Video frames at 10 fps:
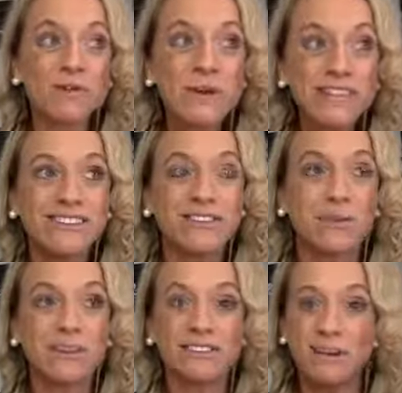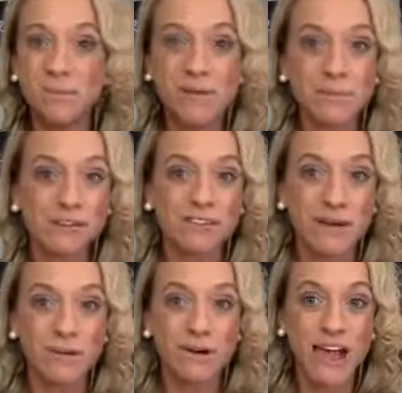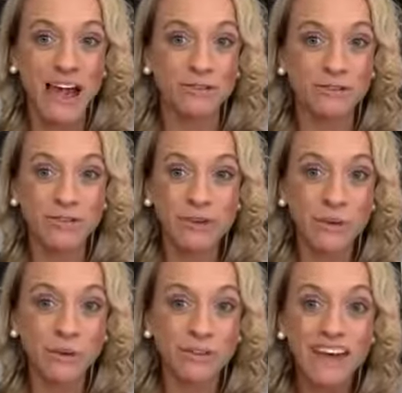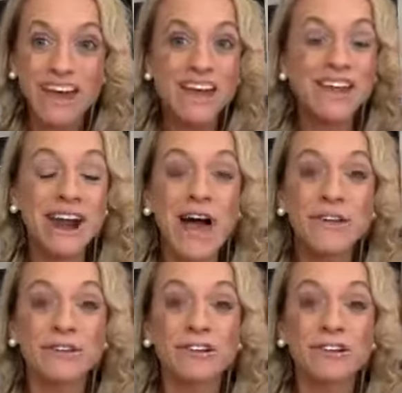reasons why some people stay more accountable to their goals than others?